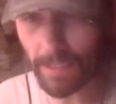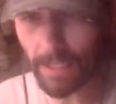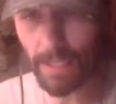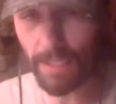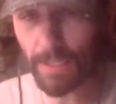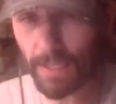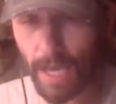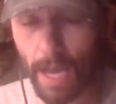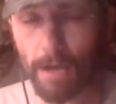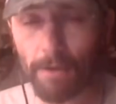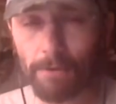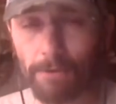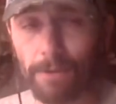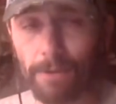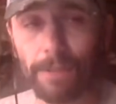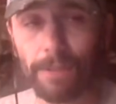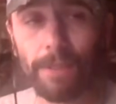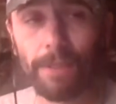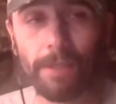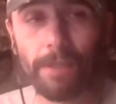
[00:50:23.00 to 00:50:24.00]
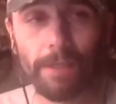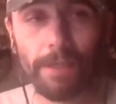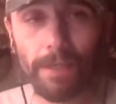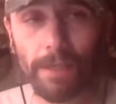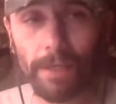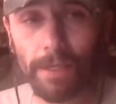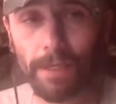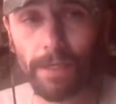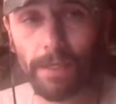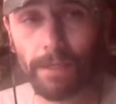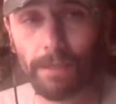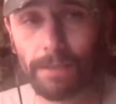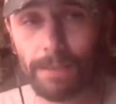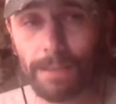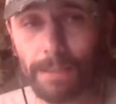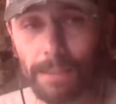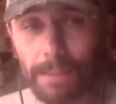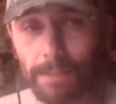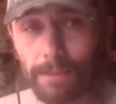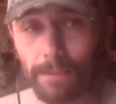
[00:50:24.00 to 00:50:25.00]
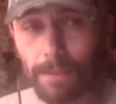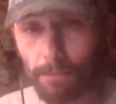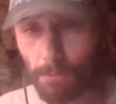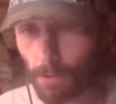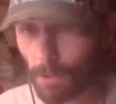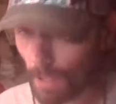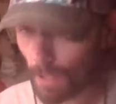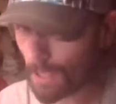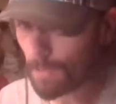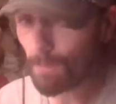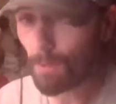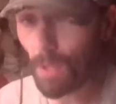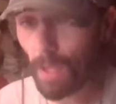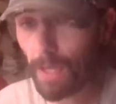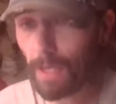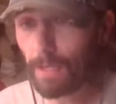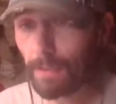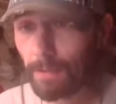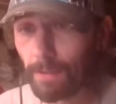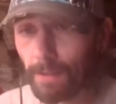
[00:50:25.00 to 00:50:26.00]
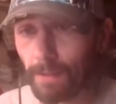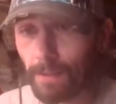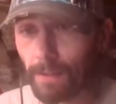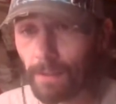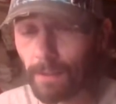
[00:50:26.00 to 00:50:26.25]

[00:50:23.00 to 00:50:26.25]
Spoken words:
against Calgary. They were a nice play.